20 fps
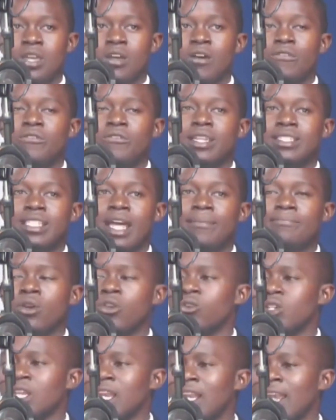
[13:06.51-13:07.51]
For example,
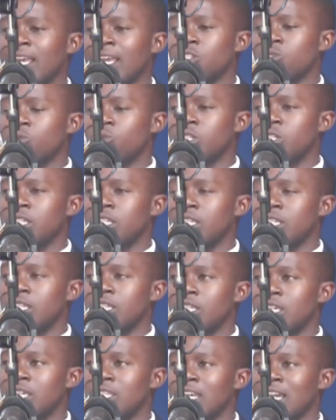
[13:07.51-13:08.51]
you realize
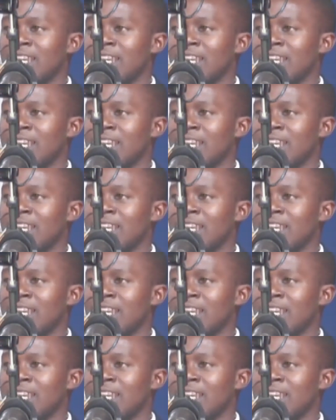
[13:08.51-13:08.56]
in the